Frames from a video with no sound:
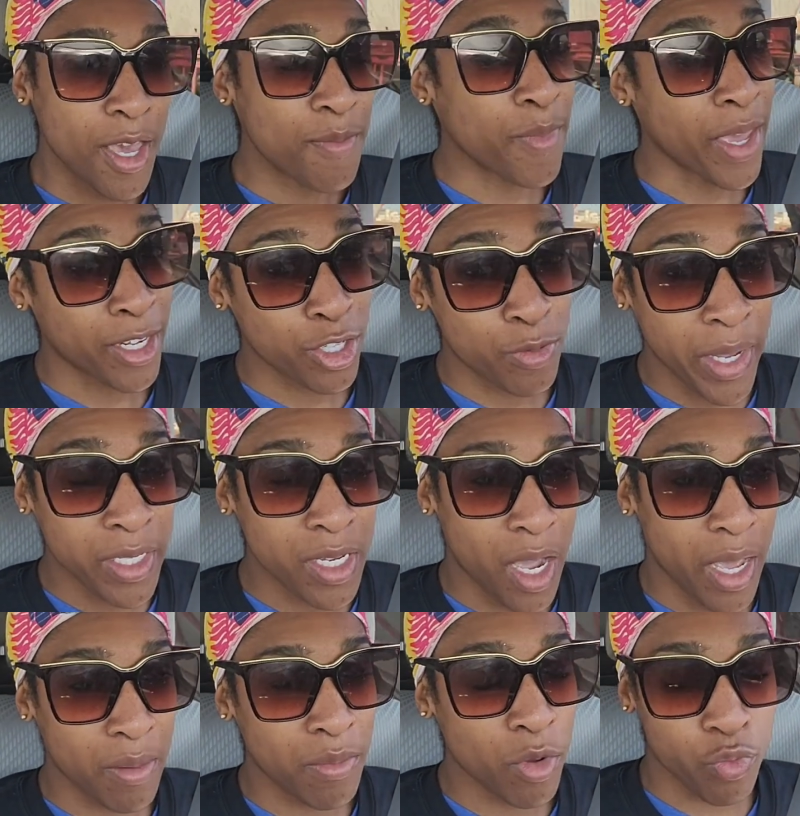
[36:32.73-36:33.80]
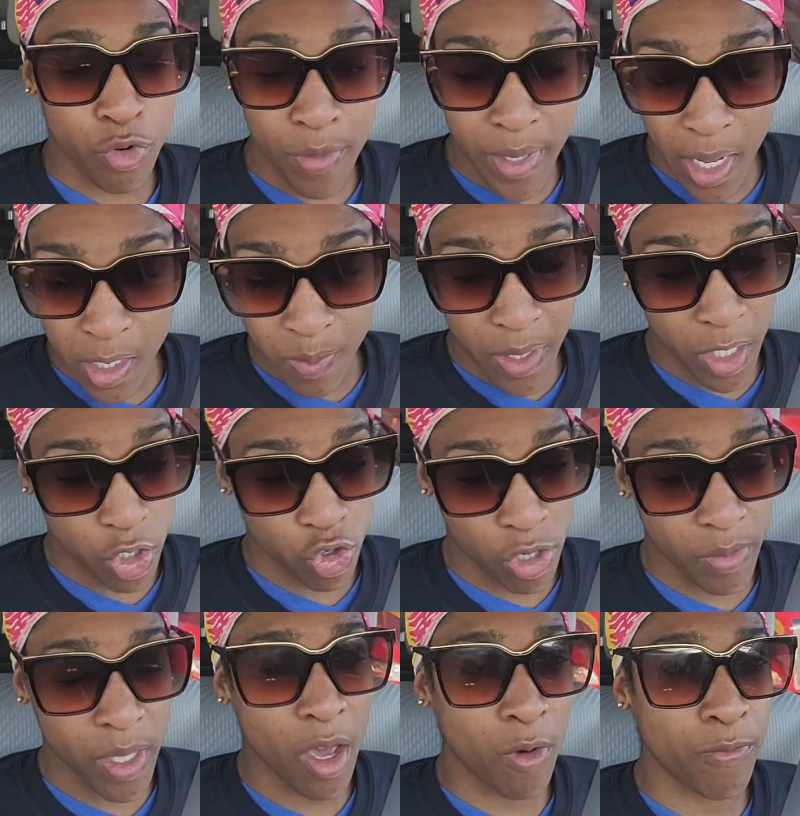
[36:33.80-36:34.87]
manage my time. Ruben has been
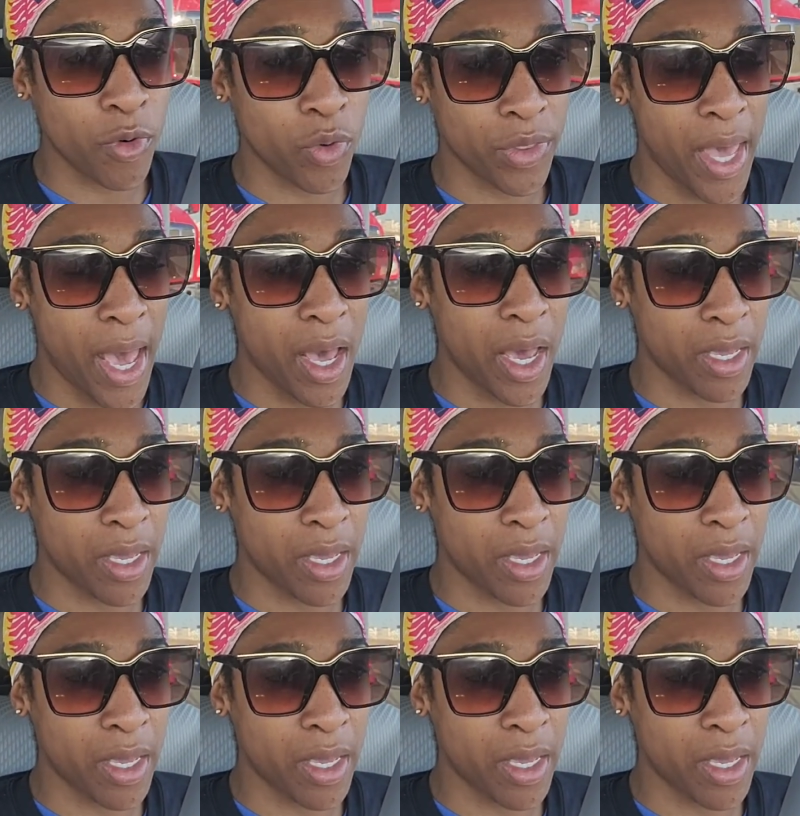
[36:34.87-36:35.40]
extremely helpful with that.